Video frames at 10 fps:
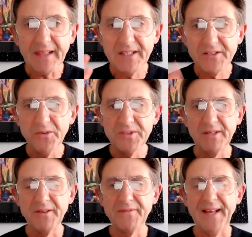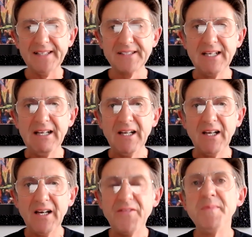There's also the fact
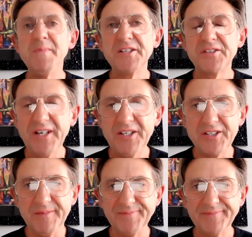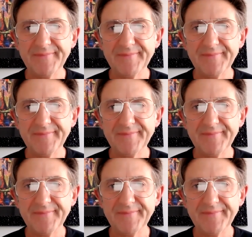of administration.